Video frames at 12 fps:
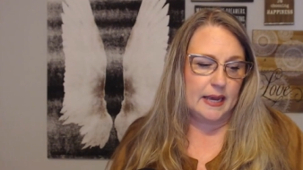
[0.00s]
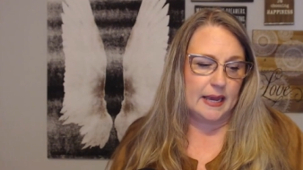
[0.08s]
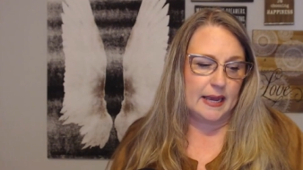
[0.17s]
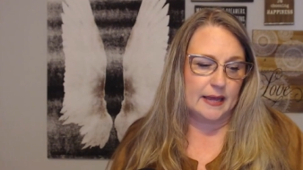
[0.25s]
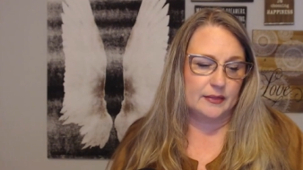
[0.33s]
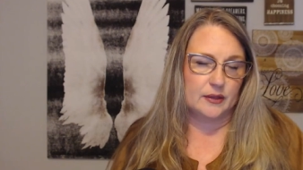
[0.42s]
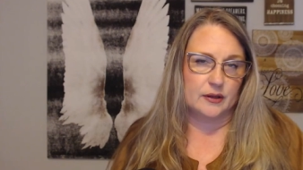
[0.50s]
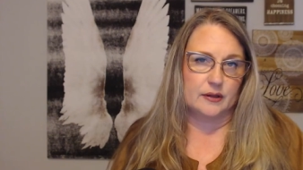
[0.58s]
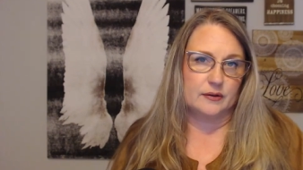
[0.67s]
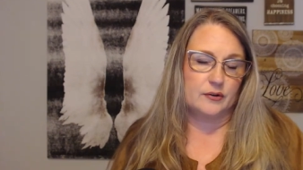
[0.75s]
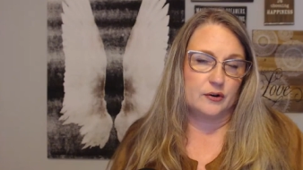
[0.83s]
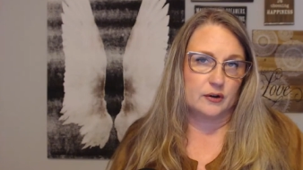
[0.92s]
and
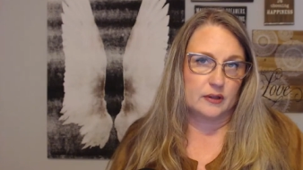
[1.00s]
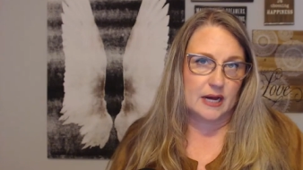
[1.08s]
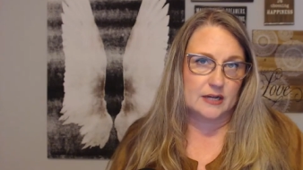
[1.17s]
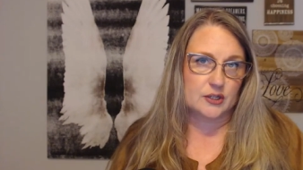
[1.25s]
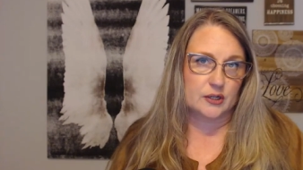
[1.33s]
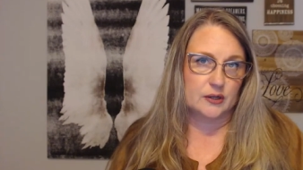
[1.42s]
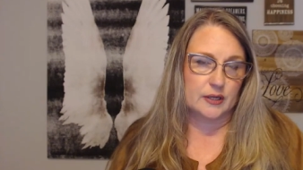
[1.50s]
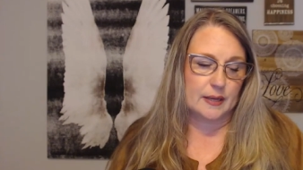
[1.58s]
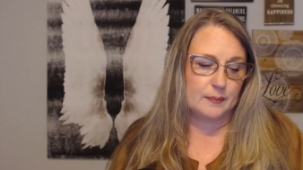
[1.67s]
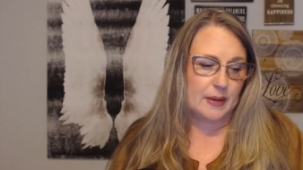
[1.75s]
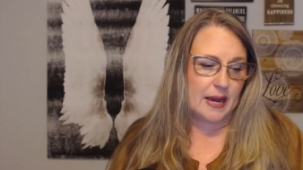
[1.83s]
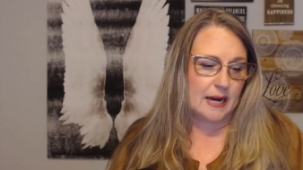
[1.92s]
the neurological
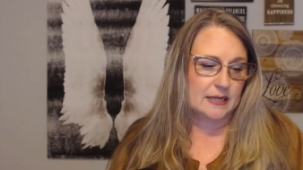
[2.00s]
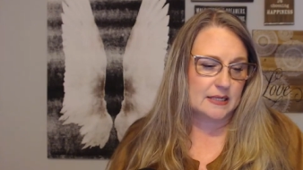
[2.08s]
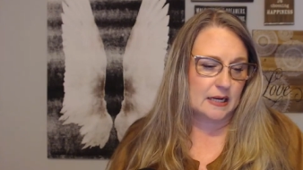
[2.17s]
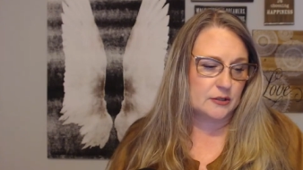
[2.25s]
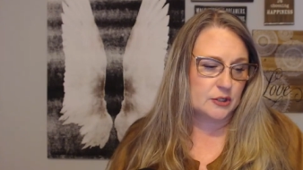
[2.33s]
impacts on